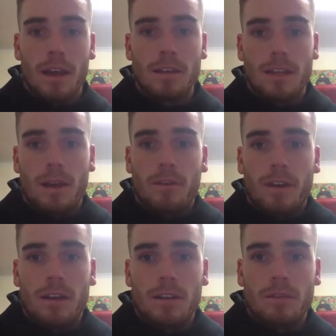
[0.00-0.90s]
as they would have
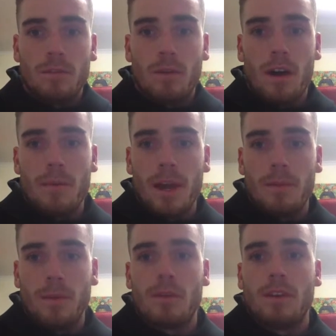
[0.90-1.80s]
understood why I
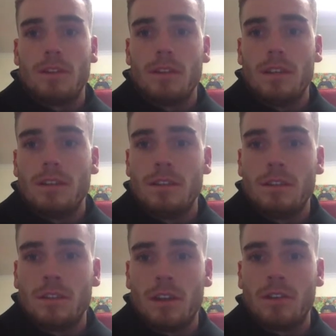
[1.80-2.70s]
made progressions and
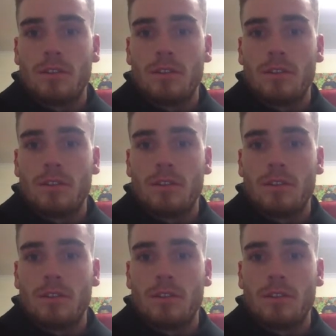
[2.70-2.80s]
didn't just go